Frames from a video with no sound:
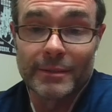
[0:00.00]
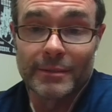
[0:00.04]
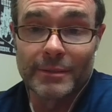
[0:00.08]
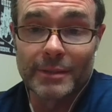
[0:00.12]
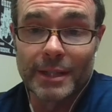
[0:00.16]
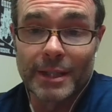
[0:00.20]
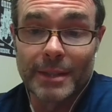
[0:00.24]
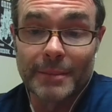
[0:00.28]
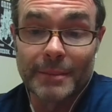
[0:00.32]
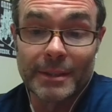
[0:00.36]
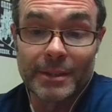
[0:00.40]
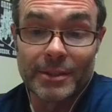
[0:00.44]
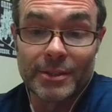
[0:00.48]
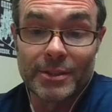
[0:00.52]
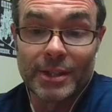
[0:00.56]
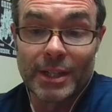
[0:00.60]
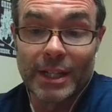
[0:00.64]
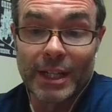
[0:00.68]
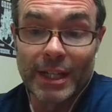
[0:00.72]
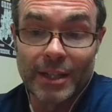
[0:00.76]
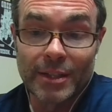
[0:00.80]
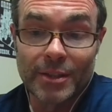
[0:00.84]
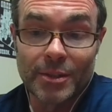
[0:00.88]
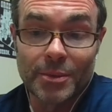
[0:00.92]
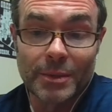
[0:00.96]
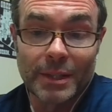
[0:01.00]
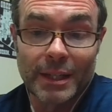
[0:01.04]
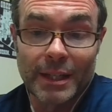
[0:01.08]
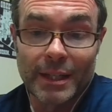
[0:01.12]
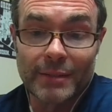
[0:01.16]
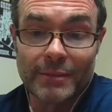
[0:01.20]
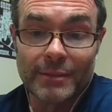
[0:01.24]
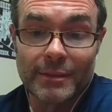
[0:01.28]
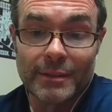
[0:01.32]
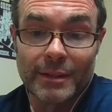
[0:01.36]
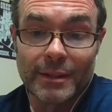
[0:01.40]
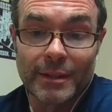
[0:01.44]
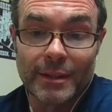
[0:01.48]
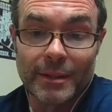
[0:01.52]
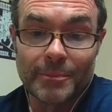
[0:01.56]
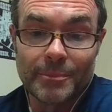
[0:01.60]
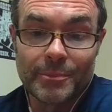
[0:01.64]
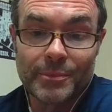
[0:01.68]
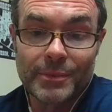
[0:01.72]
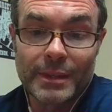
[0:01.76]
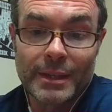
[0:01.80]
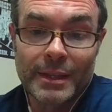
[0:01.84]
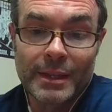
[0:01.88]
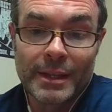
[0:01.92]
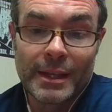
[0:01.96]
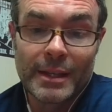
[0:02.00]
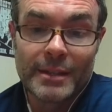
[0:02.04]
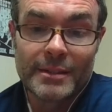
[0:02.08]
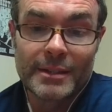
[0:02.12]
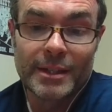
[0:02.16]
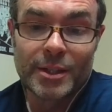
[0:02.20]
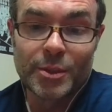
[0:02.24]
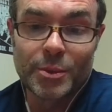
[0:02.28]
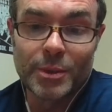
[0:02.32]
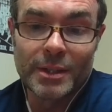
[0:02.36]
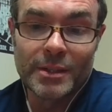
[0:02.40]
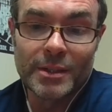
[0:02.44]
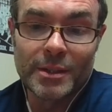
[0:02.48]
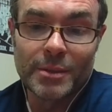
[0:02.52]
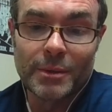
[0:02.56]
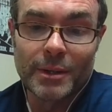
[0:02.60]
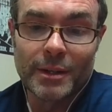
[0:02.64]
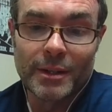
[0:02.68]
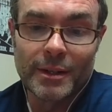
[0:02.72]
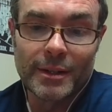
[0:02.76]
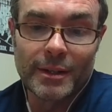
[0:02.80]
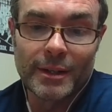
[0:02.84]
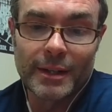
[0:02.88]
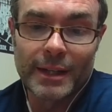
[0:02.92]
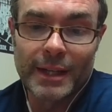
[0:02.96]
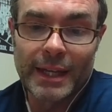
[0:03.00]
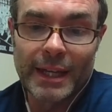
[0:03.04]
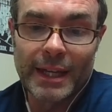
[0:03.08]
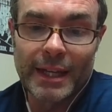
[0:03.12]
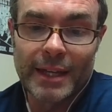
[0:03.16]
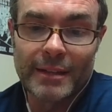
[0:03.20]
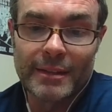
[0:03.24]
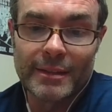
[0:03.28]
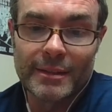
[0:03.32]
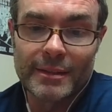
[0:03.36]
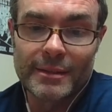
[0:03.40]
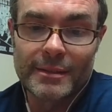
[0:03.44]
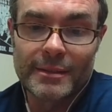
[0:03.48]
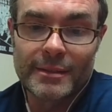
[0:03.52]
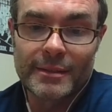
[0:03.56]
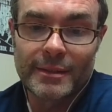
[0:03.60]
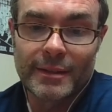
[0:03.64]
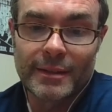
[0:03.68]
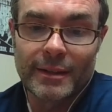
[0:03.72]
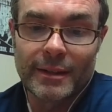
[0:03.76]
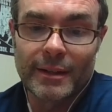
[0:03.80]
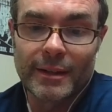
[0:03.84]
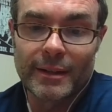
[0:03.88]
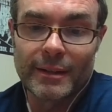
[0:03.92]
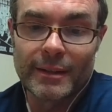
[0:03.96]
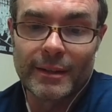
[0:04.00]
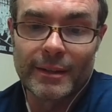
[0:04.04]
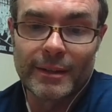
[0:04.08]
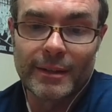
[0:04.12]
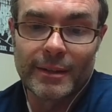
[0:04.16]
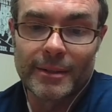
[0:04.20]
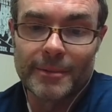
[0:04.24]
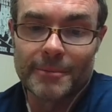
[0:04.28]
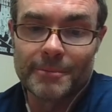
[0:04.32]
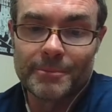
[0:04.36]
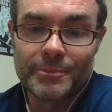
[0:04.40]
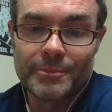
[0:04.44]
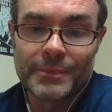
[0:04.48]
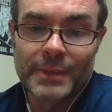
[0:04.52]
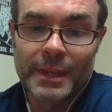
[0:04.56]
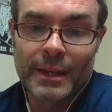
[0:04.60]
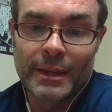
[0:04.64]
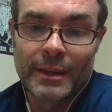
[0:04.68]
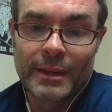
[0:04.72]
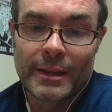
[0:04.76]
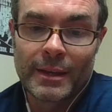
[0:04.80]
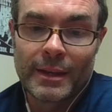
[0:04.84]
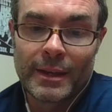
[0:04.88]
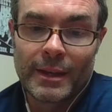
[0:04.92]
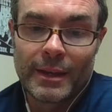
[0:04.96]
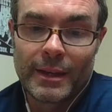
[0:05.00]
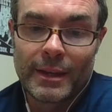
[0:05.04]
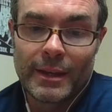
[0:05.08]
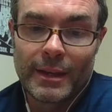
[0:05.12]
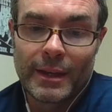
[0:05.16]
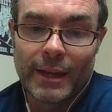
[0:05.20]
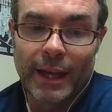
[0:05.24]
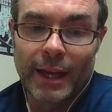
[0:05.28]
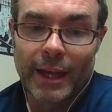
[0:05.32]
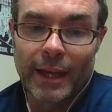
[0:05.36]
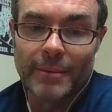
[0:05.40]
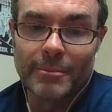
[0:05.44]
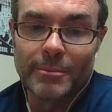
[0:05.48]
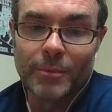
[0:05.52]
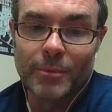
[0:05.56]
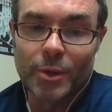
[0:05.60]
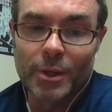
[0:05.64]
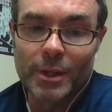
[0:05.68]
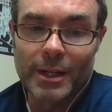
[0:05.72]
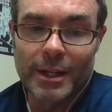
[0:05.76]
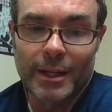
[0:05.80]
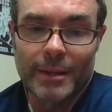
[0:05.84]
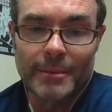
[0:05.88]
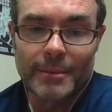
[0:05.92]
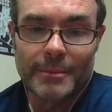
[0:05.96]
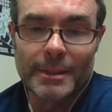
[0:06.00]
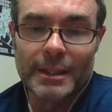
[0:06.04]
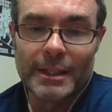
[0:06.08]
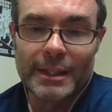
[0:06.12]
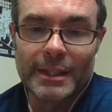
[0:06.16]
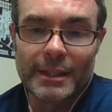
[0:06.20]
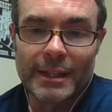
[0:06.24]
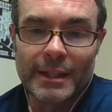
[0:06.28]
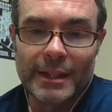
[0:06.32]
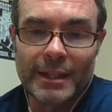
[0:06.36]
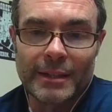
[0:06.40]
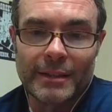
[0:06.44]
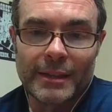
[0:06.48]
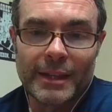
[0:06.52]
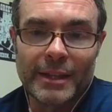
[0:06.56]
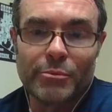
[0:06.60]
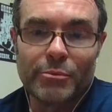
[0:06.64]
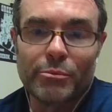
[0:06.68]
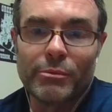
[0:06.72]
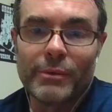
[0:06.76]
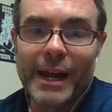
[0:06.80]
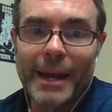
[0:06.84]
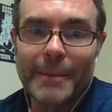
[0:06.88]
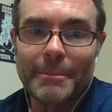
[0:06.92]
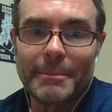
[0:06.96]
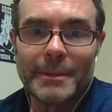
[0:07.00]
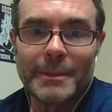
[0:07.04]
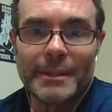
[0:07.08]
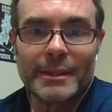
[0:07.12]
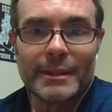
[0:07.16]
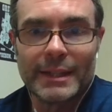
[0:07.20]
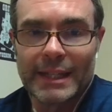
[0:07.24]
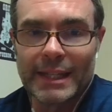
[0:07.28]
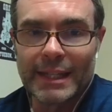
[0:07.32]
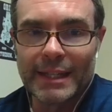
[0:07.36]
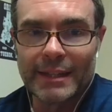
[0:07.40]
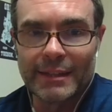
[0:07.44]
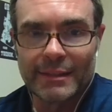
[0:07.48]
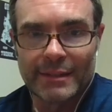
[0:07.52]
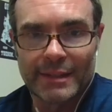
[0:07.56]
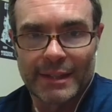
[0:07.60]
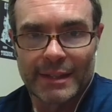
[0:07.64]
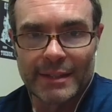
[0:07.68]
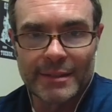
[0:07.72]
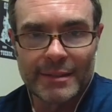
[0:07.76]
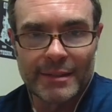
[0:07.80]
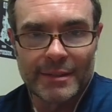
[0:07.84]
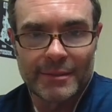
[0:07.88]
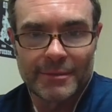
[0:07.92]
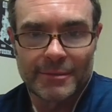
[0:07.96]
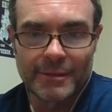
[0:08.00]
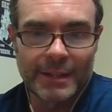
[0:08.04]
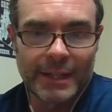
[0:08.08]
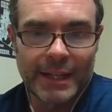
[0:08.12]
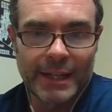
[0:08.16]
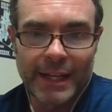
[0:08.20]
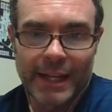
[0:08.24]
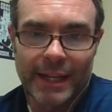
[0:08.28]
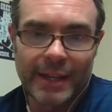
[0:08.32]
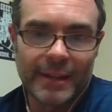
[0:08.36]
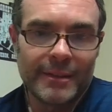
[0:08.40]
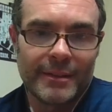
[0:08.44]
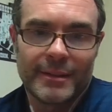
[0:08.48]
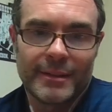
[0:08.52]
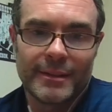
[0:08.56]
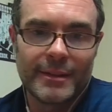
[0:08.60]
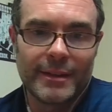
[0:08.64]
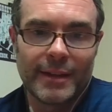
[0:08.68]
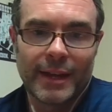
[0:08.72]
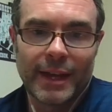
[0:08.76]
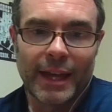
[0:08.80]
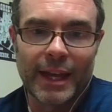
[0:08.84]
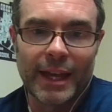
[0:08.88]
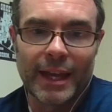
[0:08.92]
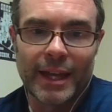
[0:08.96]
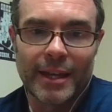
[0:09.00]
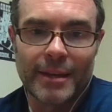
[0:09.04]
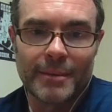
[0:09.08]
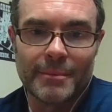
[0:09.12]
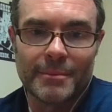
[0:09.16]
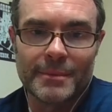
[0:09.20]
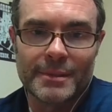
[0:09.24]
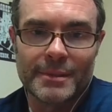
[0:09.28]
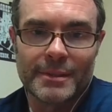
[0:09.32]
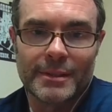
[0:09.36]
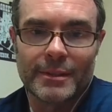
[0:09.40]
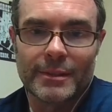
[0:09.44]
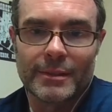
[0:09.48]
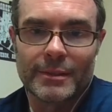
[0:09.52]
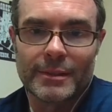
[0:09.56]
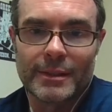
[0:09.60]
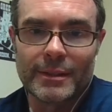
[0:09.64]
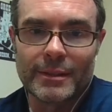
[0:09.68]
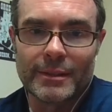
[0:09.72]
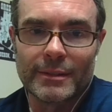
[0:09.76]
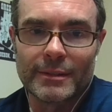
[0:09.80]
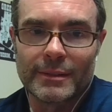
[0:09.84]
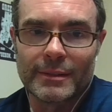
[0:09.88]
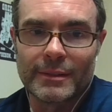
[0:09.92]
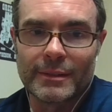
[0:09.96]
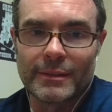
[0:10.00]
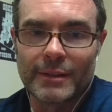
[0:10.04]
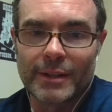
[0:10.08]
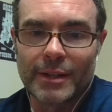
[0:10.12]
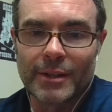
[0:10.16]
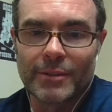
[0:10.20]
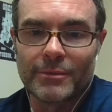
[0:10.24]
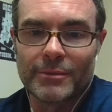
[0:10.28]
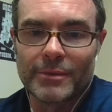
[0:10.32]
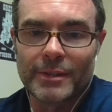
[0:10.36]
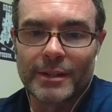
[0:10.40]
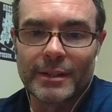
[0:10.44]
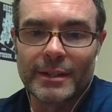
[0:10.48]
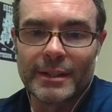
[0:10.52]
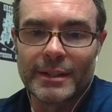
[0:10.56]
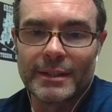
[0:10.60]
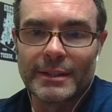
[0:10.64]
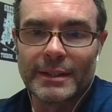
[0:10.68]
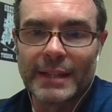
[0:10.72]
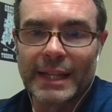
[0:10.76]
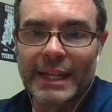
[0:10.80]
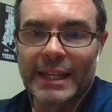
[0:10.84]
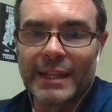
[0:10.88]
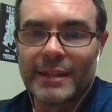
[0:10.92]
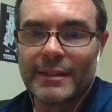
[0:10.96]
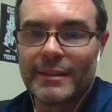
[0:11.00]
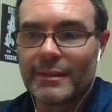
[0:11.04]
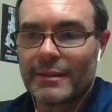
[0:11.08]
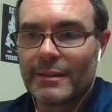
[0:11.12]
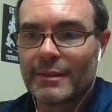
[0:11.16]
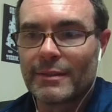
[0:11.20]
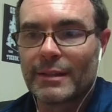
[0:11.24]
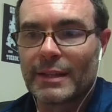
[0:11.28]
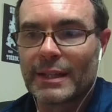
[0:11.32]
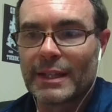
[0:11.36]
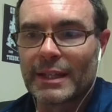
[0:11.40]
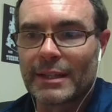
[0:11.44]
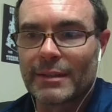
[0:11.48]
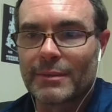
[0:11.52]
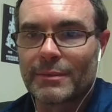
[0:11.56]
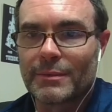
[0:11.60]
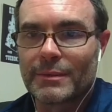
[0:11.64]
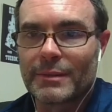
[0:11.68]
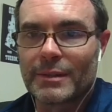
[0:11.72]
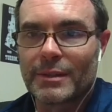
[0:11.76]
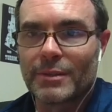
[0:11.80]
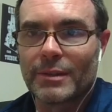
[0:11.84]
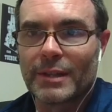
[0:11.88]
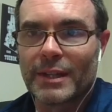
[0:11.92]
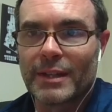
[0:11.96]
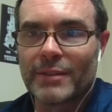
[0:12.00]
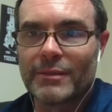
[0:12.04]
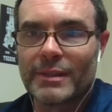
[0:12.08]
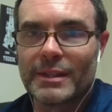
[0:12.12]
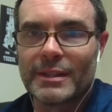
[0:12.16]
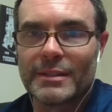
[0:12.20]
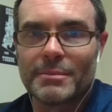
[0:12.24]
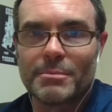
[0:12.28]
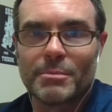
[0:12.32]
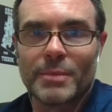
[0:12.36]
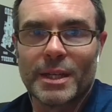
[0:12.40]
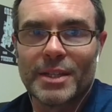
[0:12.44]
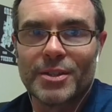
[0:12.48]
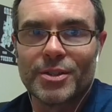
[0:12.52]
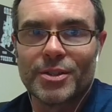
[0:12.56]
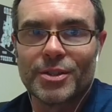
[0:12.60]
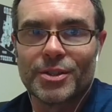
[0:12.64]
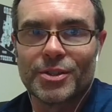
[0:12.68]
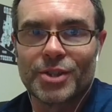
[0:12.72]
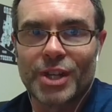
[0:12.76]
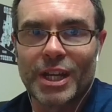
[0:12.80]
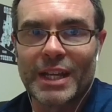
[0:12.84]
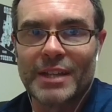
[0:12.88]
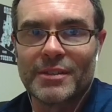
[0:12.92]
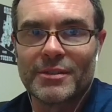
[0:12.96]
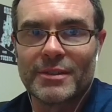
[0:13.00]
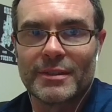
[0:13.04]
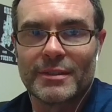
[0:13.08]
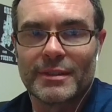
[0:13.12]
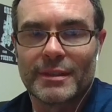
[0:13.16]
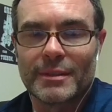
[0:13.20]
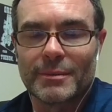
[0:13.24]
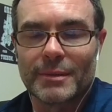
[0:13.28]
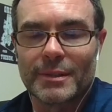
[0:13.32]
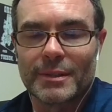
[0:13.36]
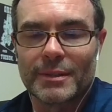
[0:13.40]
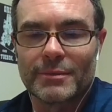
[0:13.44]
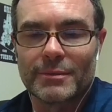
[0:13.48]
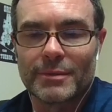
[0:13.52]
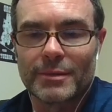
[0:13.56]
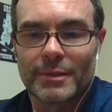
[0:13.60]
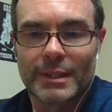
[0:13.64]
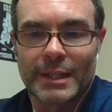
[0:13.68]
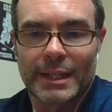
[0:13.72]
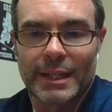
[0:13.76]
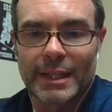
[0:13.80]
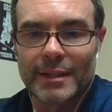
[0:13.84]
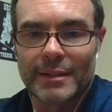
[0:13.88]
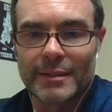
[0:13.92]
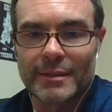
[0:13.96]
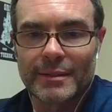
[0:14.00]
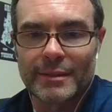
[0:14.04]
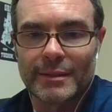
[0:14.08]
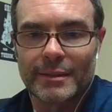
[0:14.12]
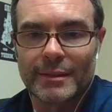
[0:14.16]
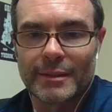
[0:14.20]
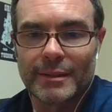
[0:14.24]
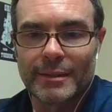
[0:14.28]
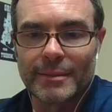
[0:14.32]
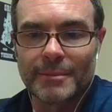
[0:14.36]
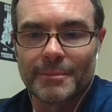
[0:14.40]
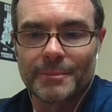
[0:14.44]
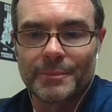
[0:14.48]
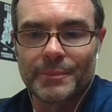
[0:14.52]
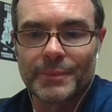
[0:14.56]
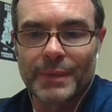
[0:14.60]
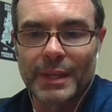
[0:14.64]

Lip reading: of climate change, we have a situation where hurricanes are more commonly, they rapidly intensify. So they'll, very late, you'll have these major changes in what the forecasts are.